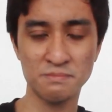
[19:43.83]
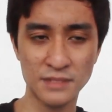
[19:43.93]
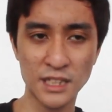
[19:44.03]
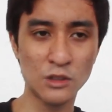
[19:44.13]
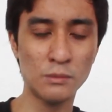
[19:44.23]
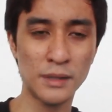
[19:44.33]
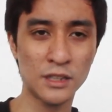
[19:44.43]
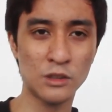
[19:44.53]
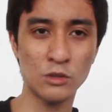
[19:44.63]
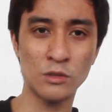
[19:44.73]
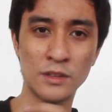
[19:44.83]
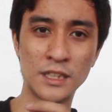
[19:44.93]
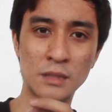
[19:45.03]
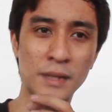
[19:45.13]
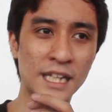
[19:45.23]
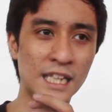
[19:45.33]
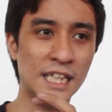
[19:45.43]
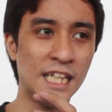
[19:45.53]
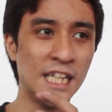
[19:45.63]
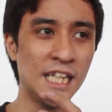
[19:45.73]
not too bad too despite
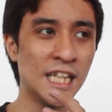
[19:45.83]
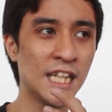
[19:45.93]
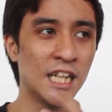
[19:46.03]
the